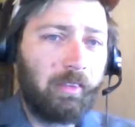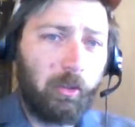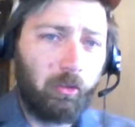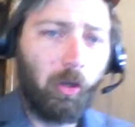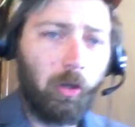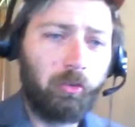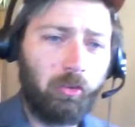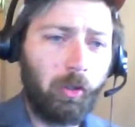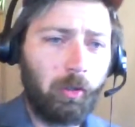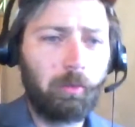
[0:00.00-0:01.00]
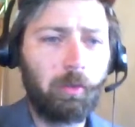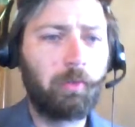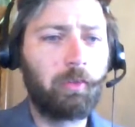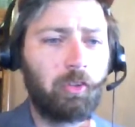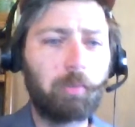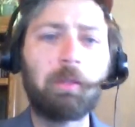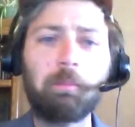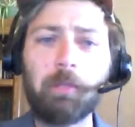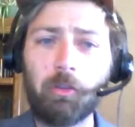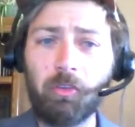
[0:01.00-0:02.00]
there's also, the term
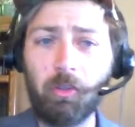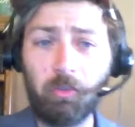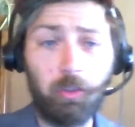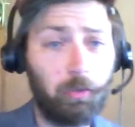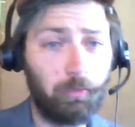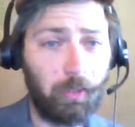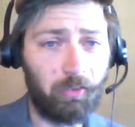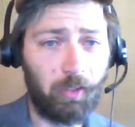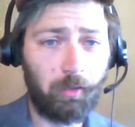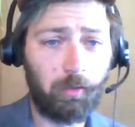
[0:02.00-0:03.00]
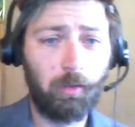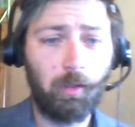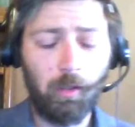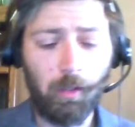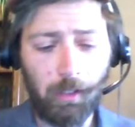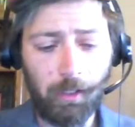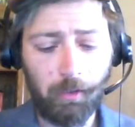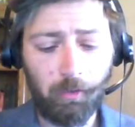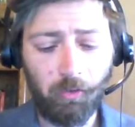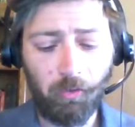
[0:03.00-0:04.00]
can be used as a heuristic,
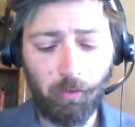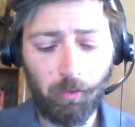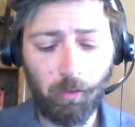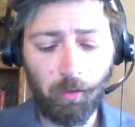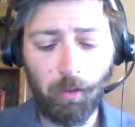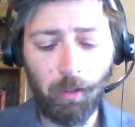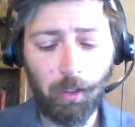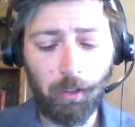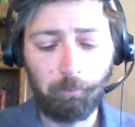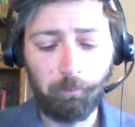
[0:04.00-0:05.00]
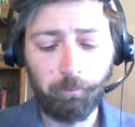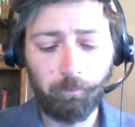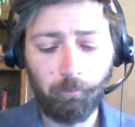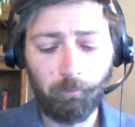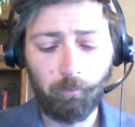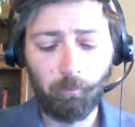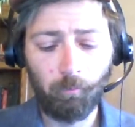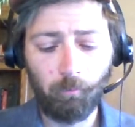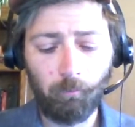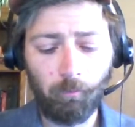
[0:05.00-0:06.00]
and
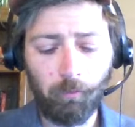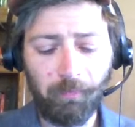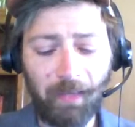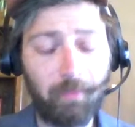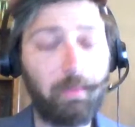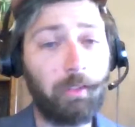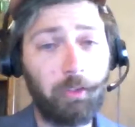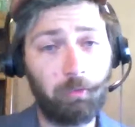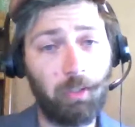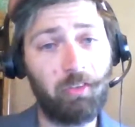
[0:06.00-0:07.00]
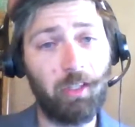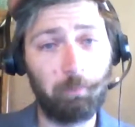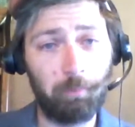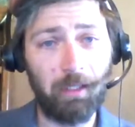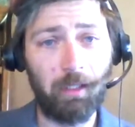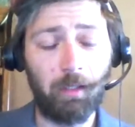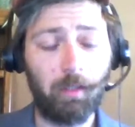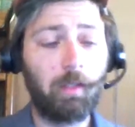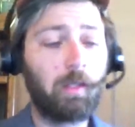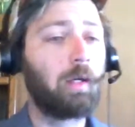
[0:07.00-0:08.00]
that heuristic
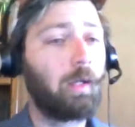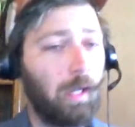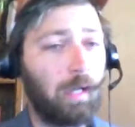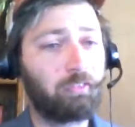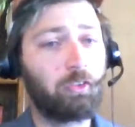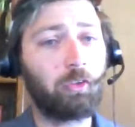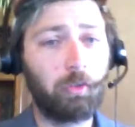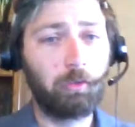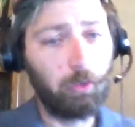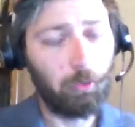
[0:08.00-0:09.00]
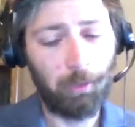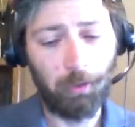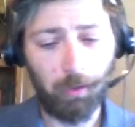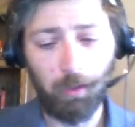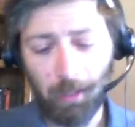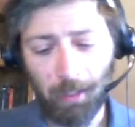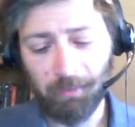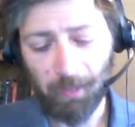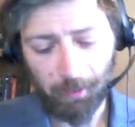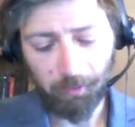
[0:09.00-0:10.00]
being after Euro-American
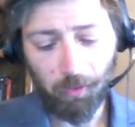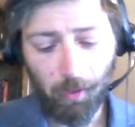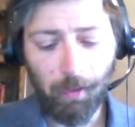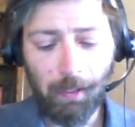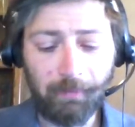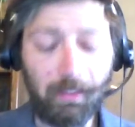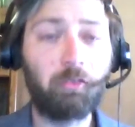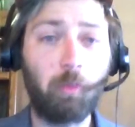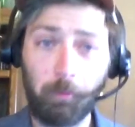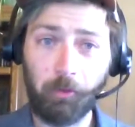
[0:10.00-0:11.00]
contact. And that's what